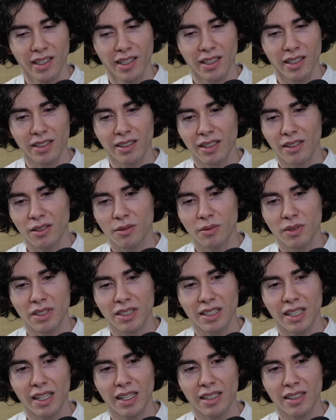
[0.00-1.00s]
You tell them
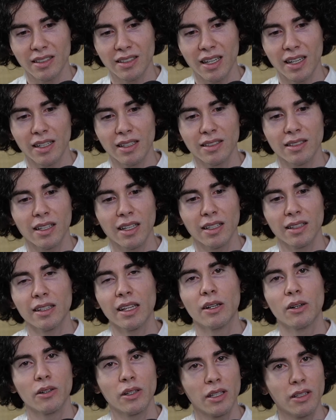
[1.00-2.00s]
these things and it's like they
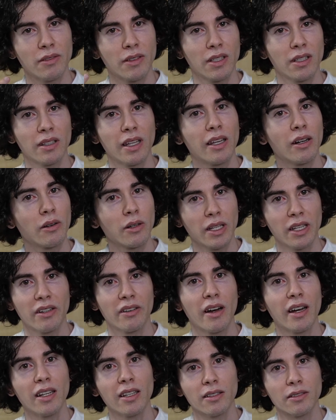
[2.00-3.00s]
don't hear
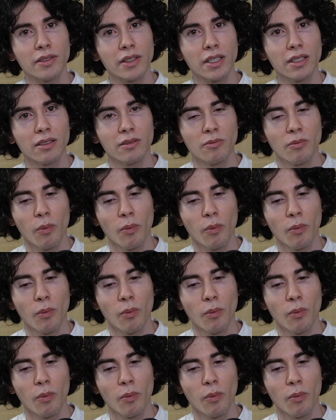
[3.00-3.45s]
any of it.